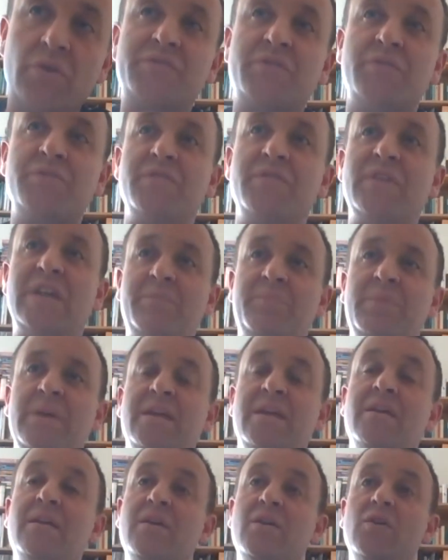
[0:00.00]
We're also
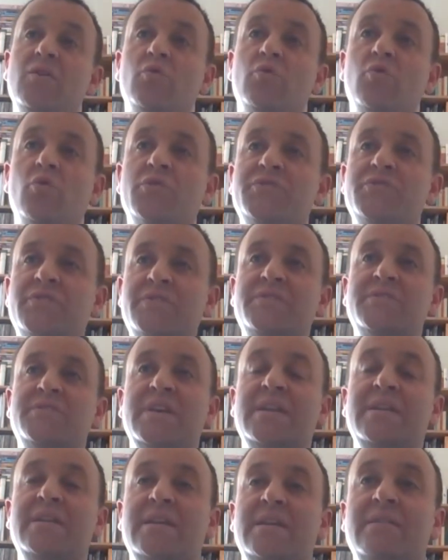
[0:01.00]
developing
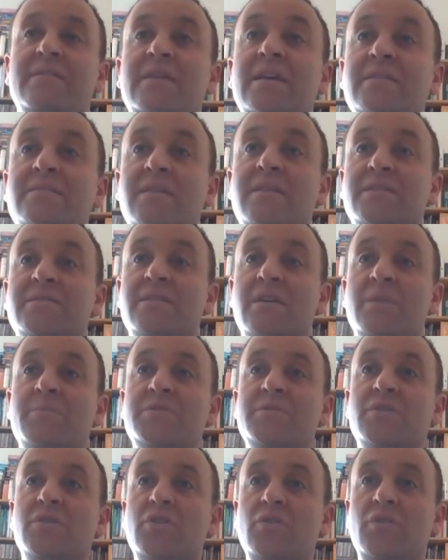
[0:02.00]
courses in things like
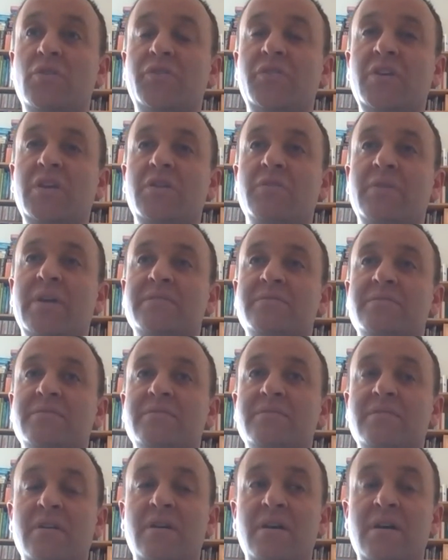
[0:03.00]
cybersecurity, UX
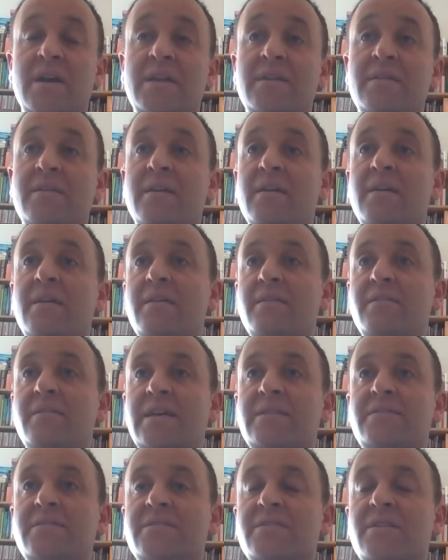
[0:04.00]
design,
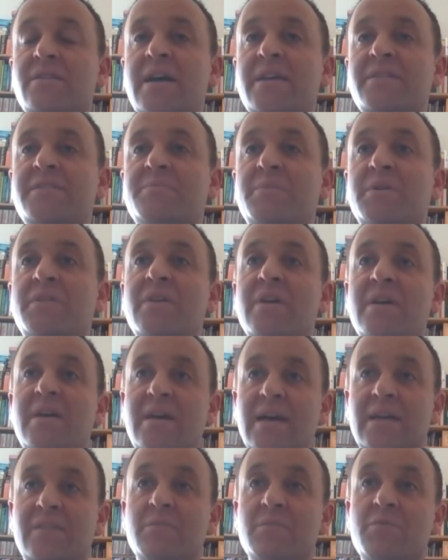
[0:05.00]
data science, but
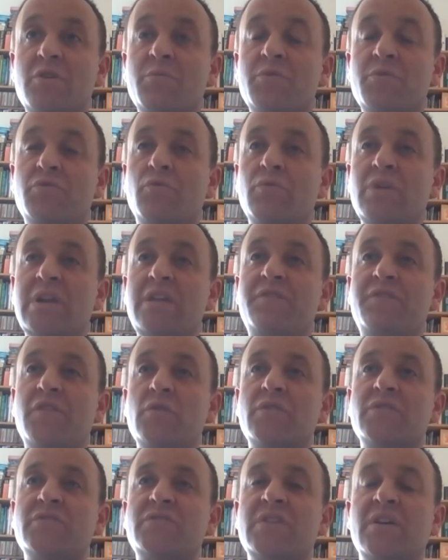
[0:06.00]
at the moment we're really
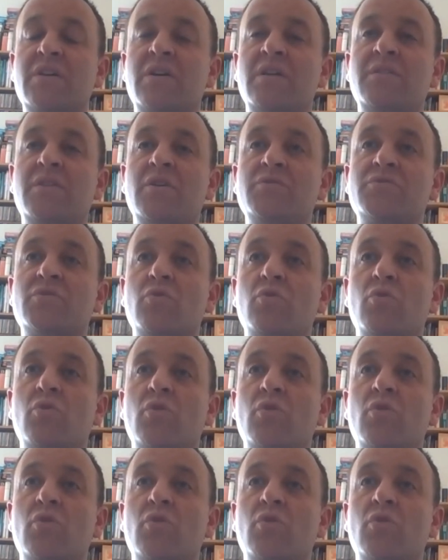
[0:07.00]
focusing on those